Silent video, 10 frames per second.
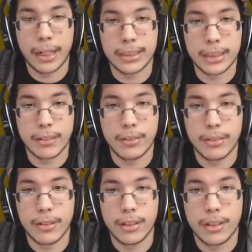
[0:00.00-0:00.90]
stuff.
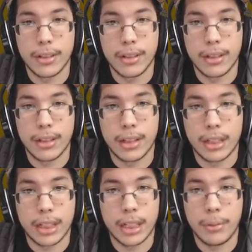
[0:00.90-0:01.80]

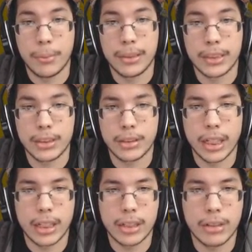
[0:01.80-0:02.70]
Can you please get some,
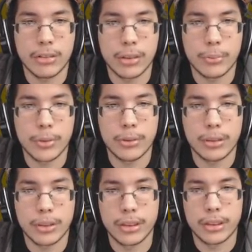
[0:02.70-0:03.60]
thank you, some
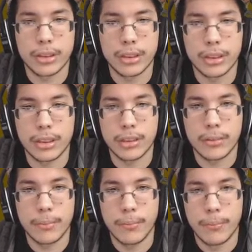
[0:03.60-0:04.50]
potions.
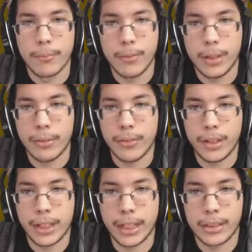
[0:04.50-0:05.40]
We have
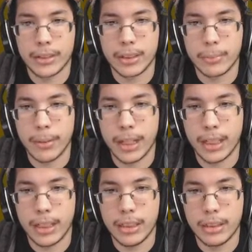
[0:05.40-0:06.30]
3K, so let's
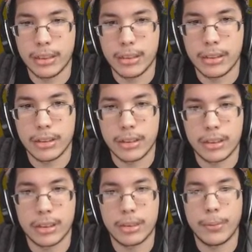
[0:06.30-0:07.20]
buy
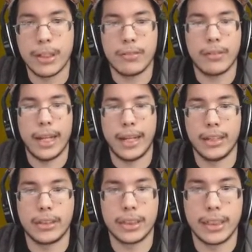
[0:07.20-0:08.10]
8,
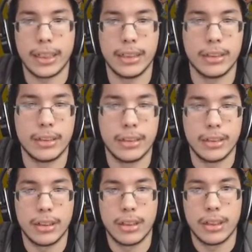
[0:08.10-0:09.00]
just in case.
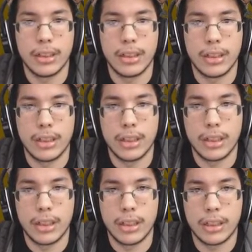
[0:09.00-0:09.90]

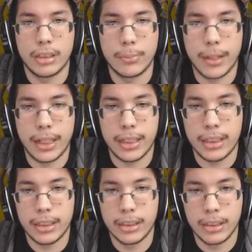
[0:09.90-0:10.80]
Let's buy